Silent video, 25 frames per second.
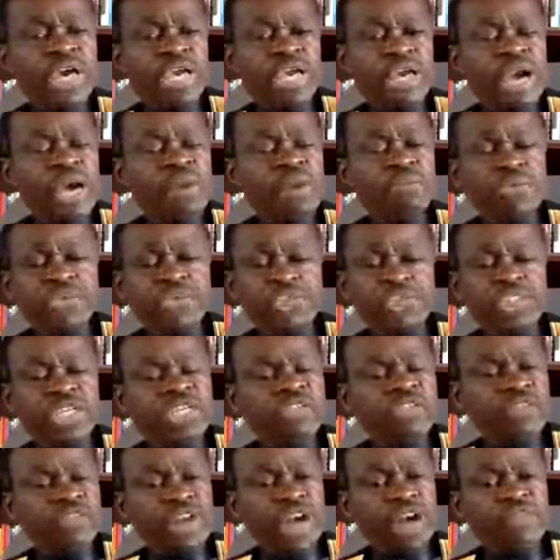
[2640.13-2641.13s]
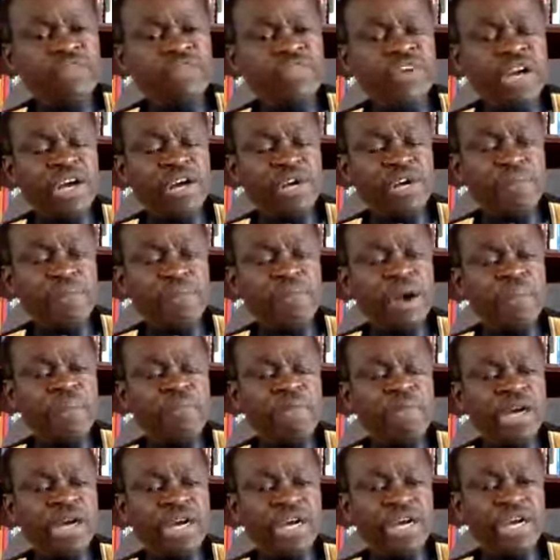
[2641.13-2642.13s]
there. I come to Central African
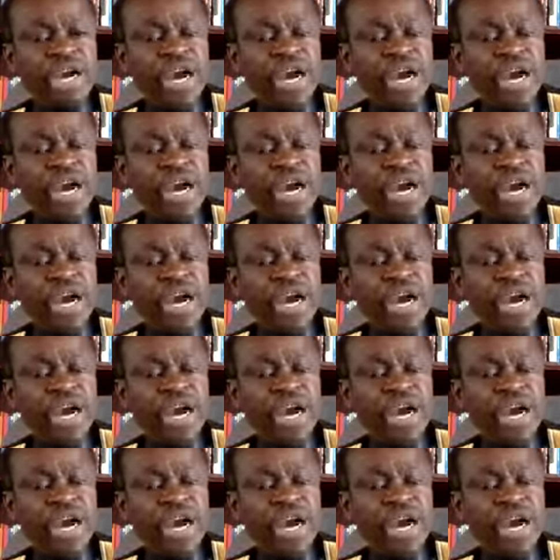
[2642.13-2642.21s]
Republic,